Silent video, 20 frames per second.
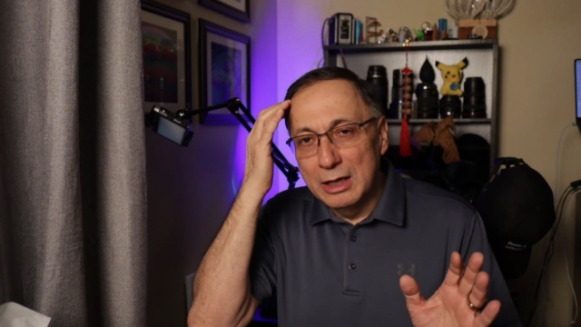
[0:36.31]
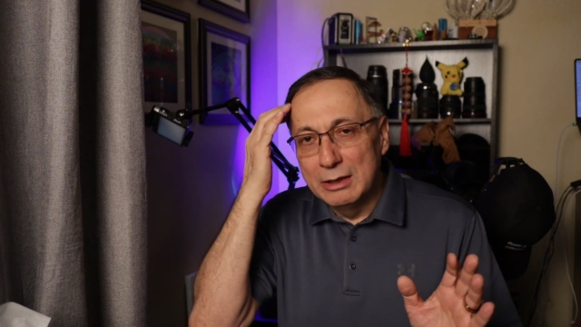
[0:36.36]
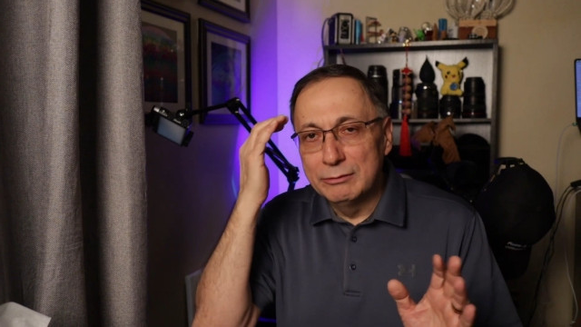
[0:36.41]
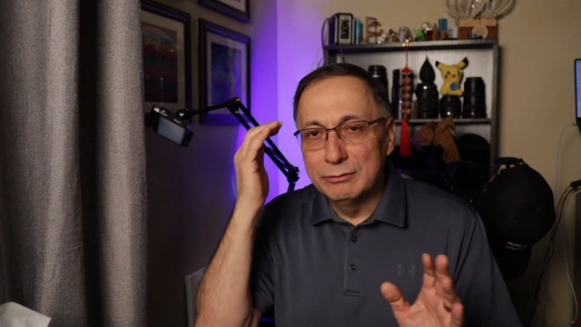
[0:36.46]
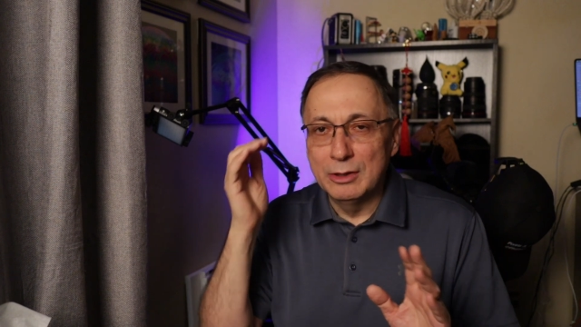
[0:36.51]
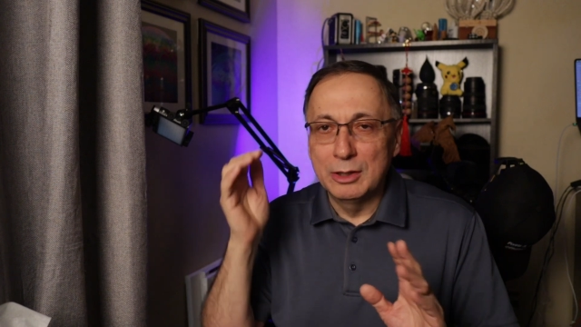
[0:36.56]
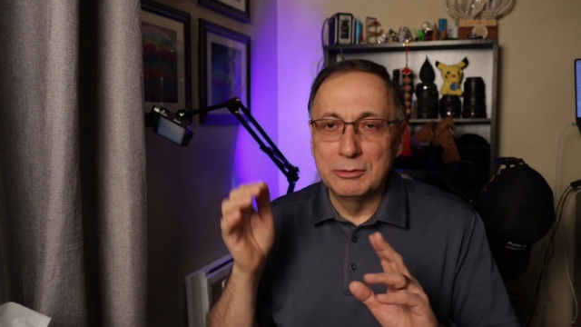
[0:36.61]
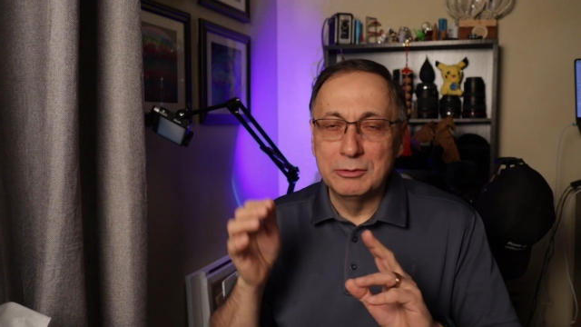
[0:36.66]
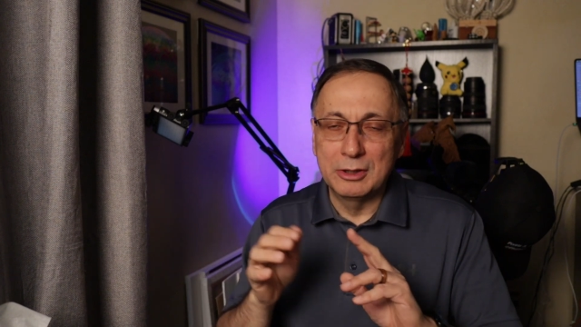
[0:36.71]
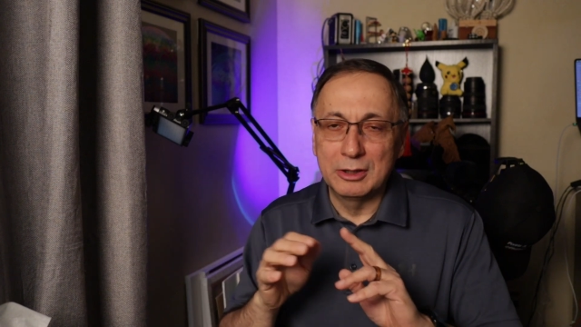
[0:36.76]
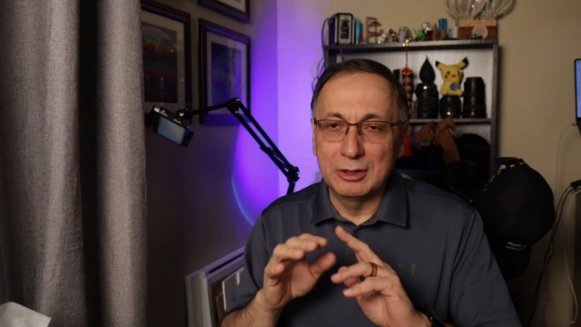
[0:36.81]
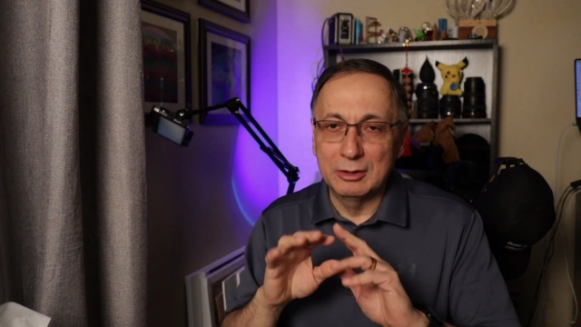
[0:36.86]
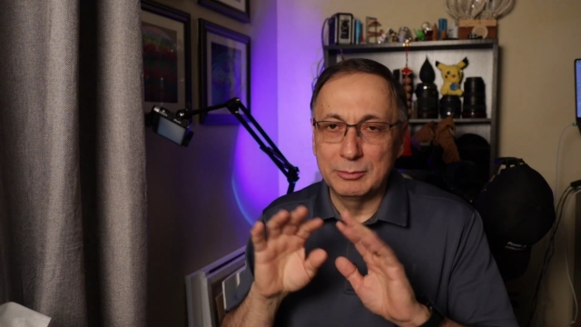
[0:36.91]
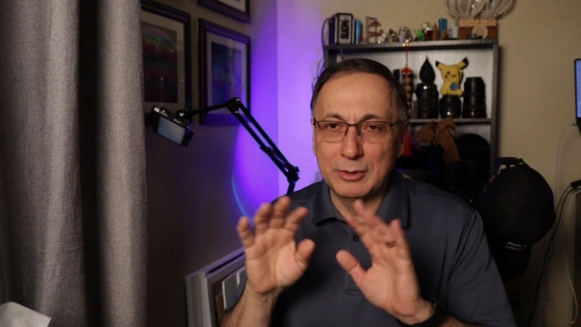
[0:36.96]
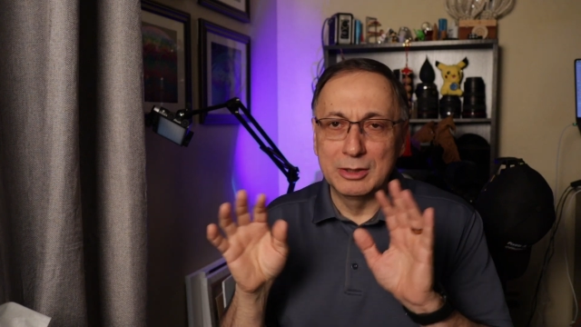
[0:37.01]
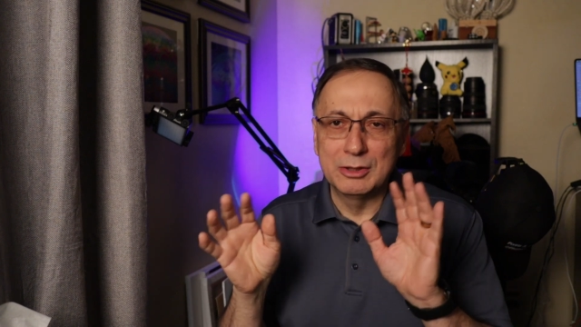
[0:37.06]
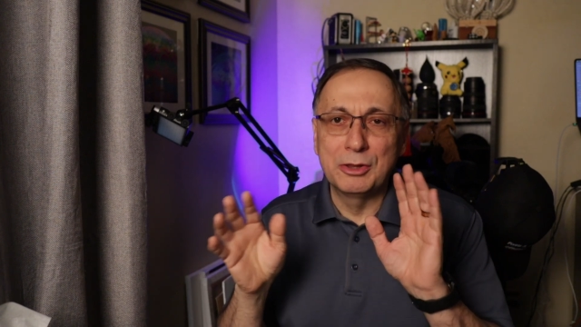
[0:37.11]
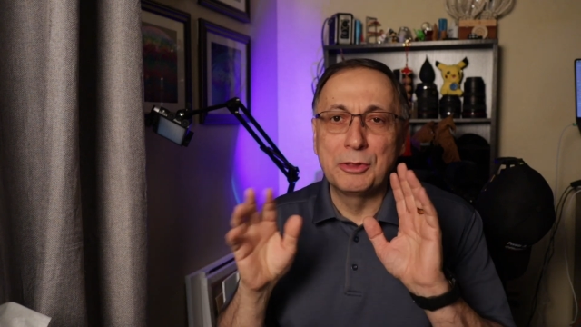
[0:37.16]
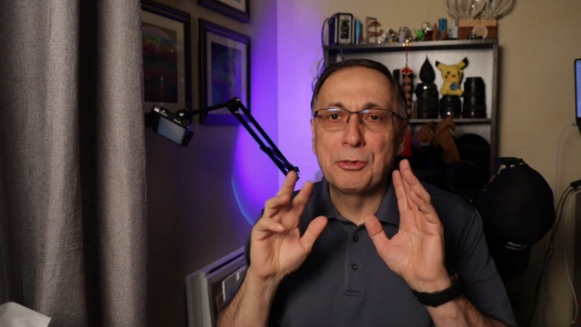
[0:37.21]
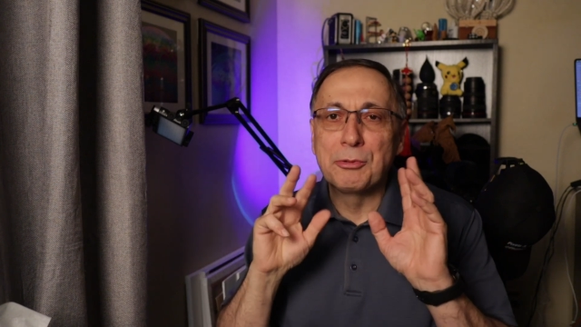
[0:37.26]
I found there are
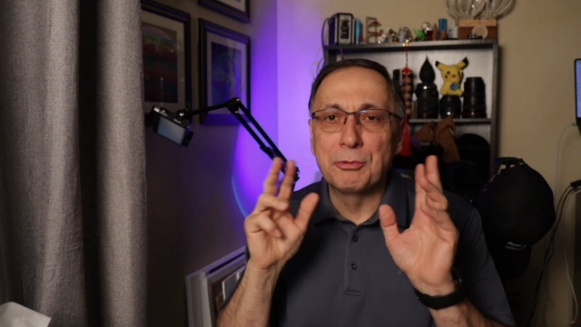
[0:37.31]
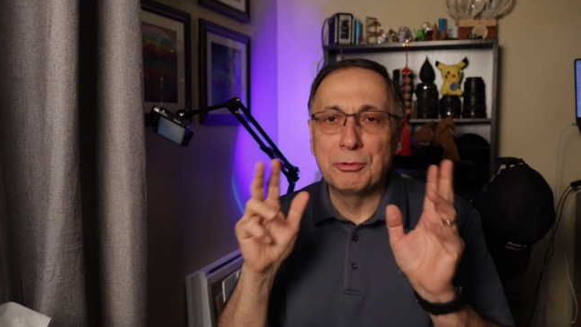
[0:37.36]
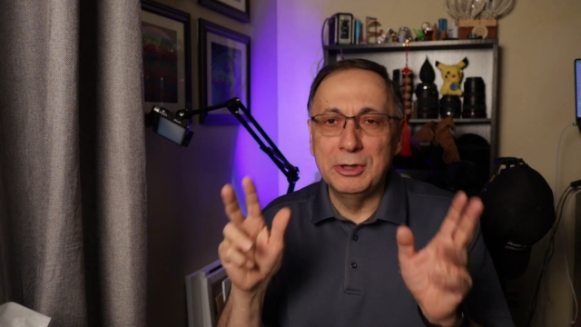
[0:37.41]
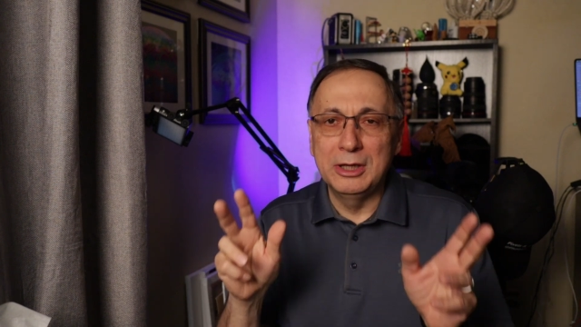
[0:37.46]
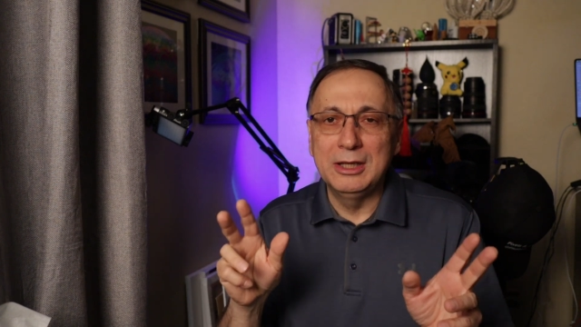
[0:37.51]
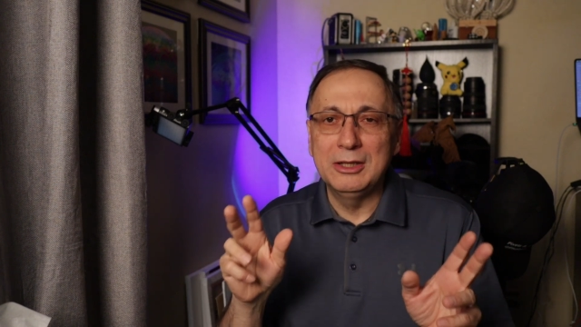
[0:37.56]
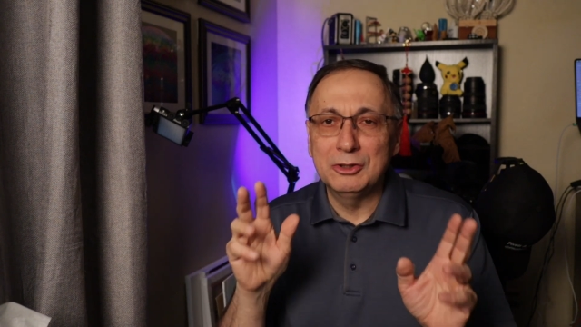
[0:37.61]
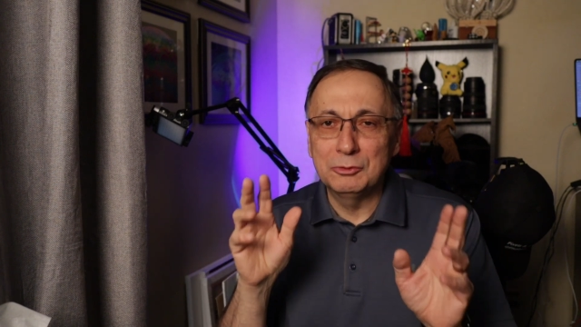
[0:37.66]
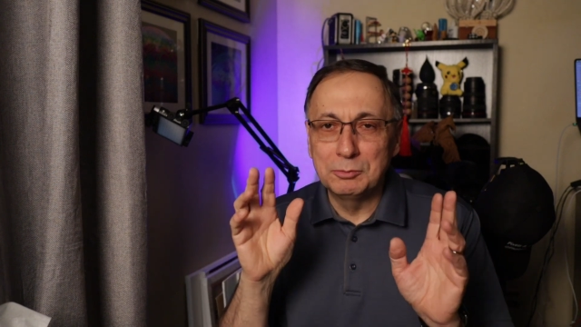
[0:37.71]
about 3